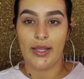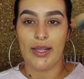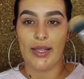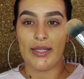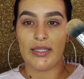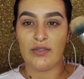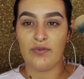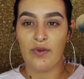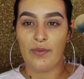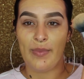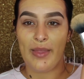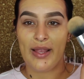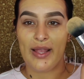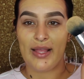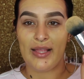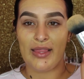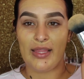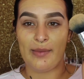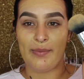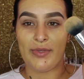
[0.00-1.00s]
It's from like
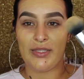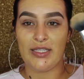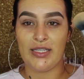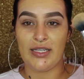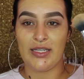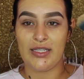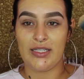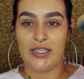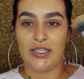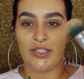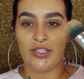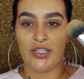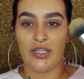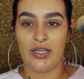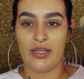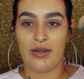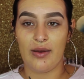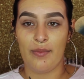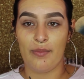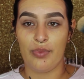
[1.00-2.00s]
a limited
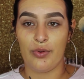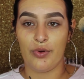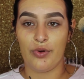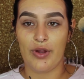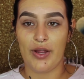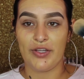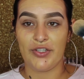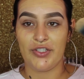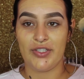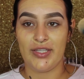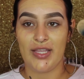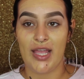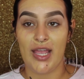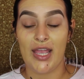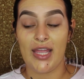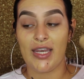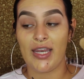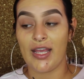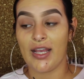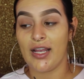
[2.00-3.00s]
edition brush set,
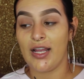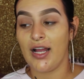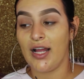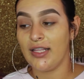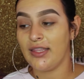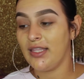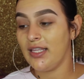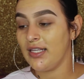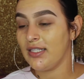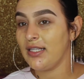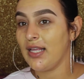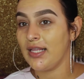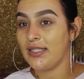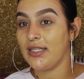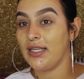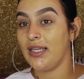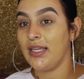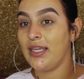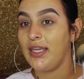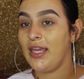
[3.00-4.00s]
and I got this as
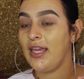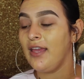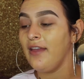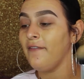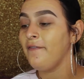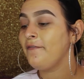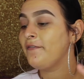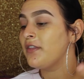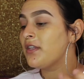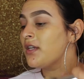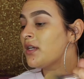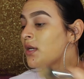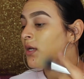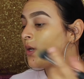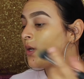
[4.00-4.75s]
a gift